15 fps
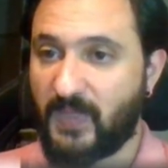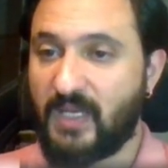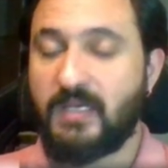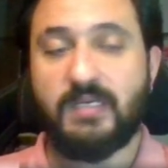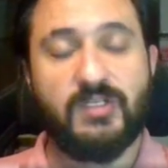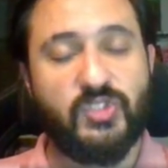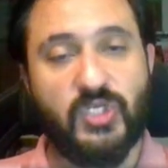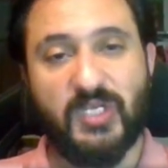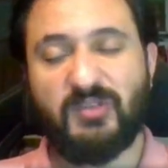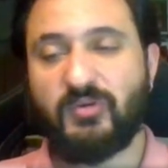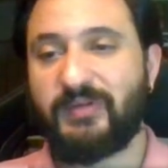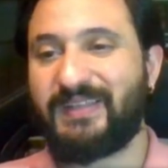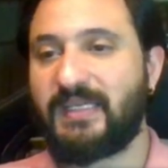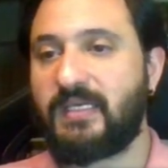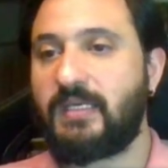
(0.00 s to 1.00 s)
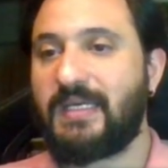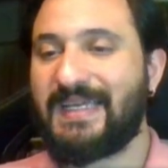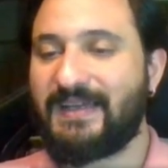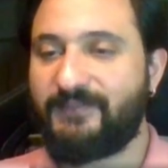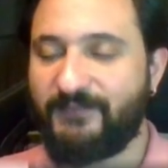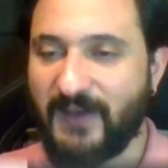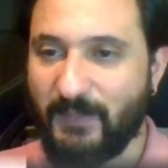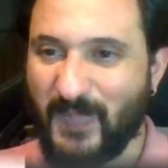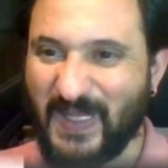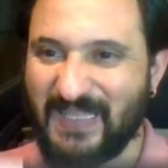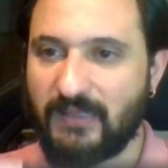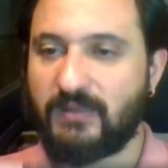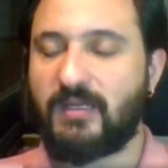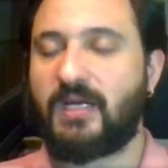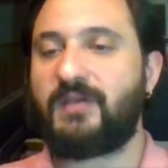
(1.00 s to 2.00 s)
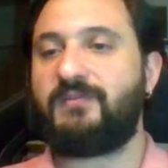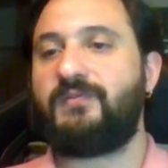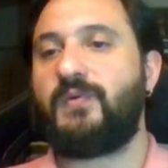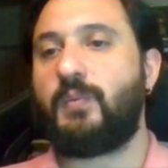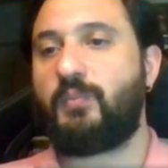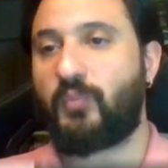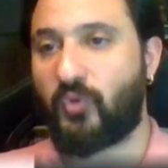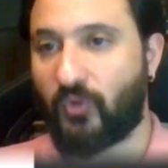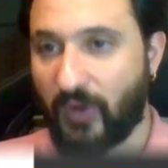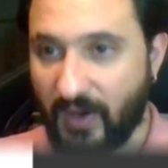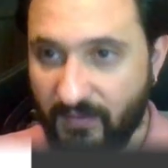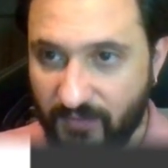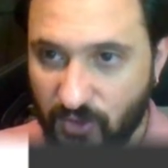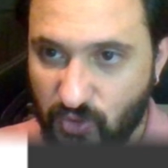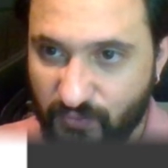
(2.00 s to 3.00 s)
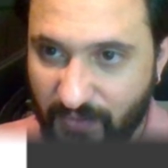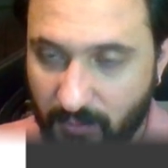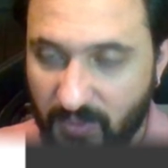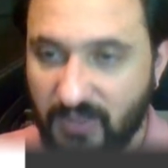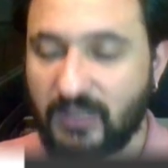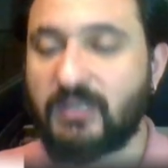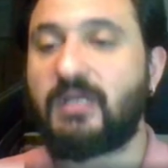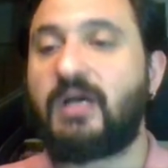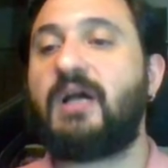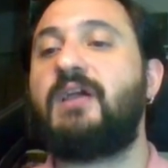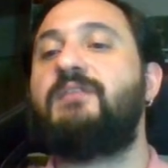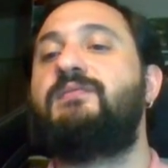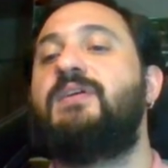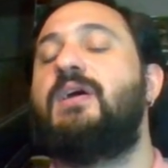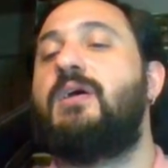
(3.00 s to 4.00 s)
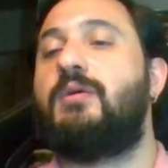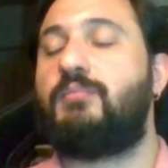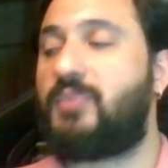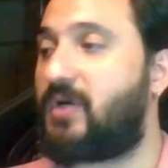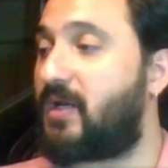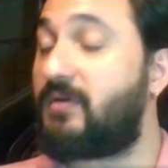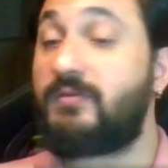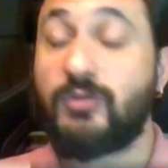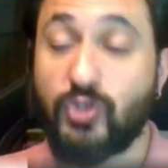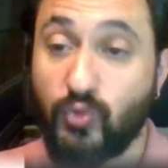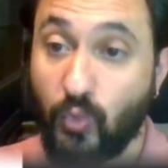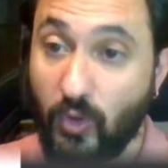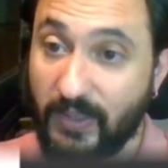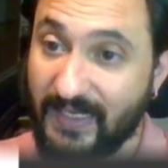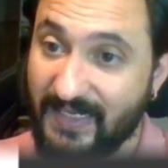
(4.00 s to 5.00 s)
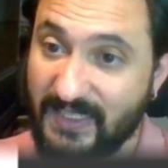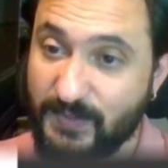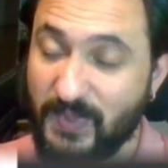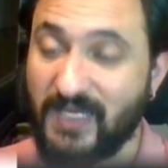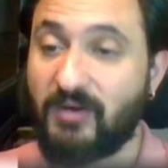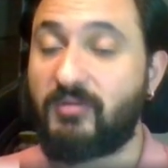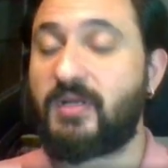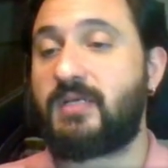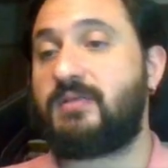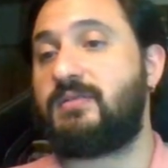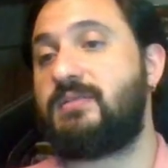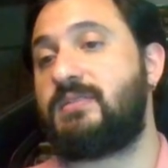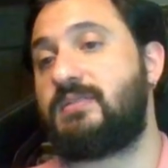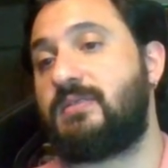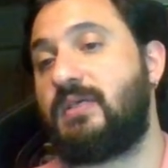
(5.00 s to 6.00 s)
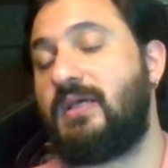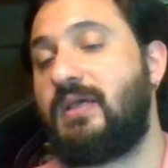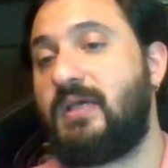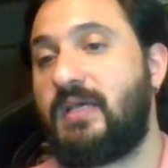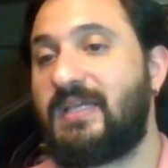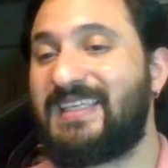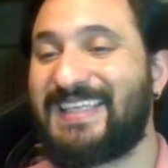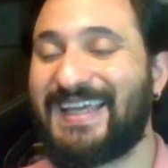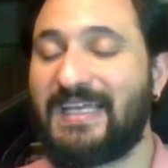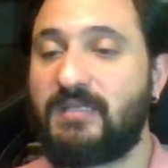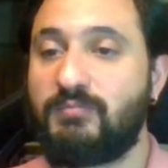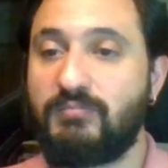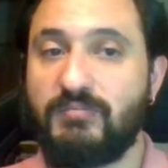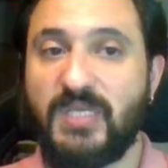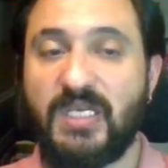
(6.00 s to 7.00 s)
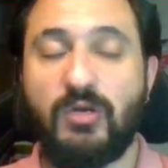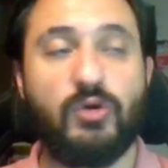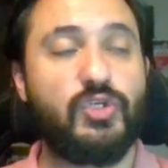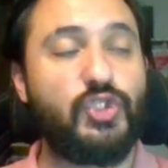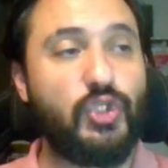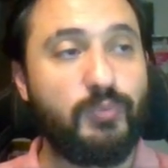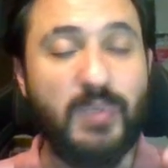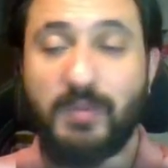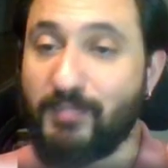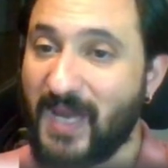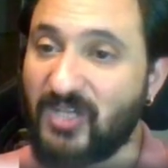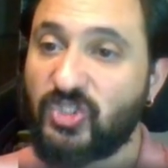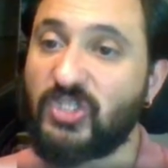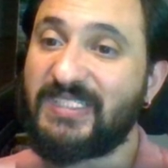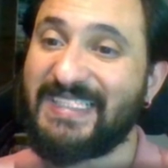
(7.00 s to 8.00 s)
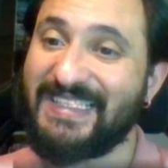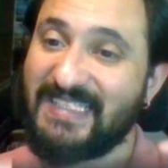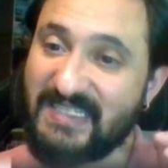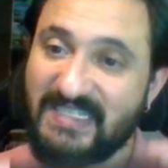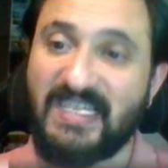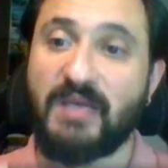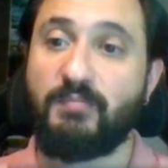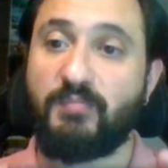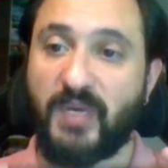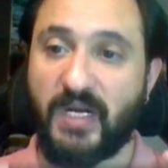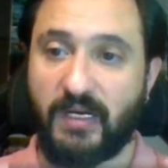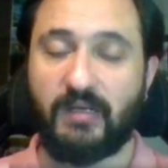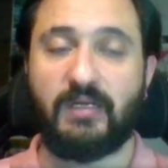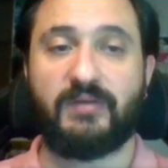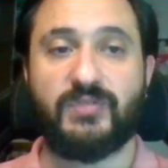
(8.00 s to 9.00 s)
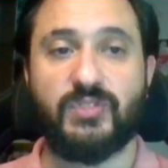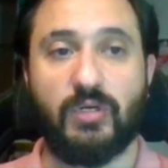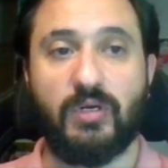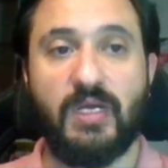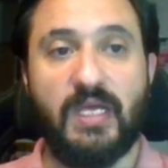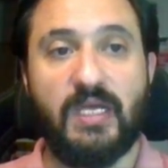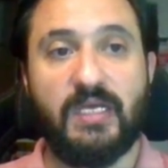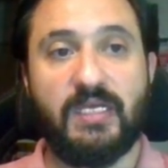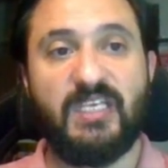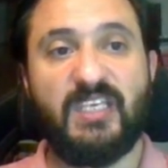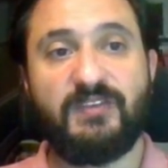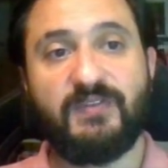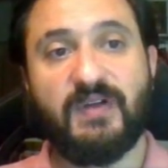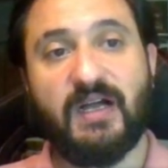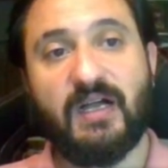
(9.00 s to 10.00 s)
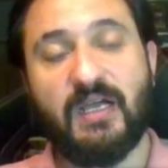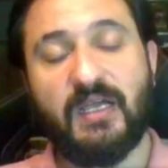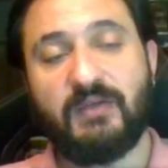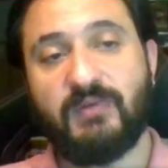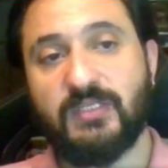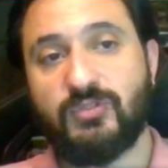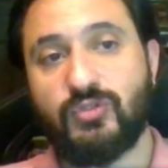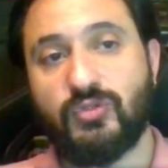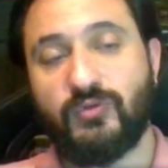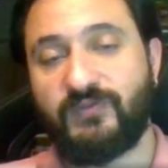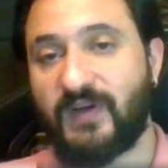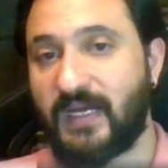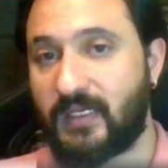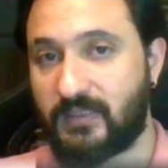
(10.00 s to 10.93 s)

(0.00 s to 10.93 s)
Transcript: generally family life, previous family life, previous work experience can be or should be mentioned in the same paragraph. So, if I want to find